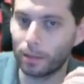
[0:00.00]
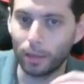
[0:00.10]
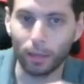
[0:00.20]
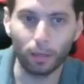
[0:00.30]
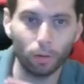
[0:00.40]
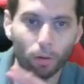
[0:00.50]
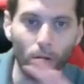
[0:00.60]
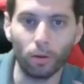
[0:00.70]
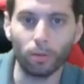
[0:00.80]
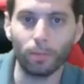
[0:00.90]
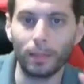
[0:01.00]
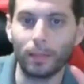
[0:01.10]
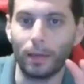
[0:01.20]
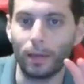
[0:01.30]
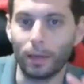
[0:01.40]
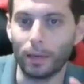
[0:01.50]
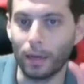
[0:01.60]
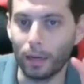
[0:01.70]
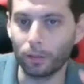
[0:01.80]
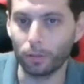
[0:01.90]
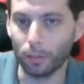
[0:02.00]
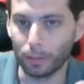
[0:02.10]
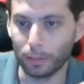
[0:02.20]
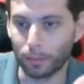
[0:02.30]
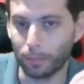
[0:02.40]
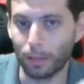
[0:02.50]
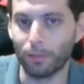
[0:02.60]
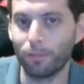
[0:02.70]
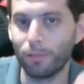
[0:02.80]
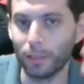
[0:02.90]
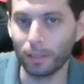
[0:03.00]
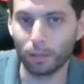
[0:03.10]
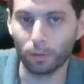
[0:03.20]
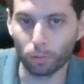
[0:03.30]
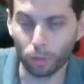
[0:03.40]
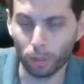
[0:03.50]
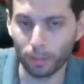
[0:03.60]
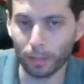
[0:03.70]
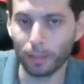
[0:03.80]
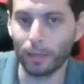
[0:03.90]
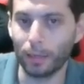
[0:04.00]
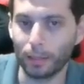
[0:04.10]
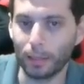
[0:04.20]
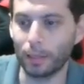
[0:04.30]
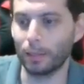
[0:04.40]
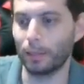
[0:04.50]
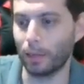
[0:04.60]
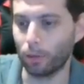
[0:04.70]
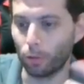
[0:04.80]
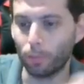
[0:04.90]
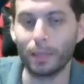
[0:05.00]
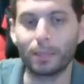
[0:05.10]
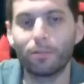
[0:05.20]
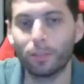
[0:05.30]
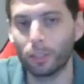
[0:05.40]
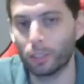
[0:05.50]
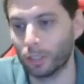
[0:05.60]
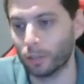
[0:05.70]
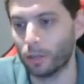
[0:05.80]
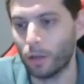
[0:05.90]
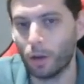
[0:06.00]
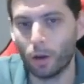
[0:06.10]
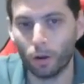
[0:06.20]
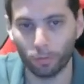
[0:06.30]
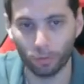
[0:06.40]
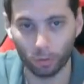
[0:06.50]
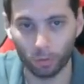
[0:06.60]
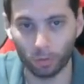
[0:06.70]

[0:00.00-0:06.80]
take your own MetaRL algorithm and feed it to ROML and get a robust version of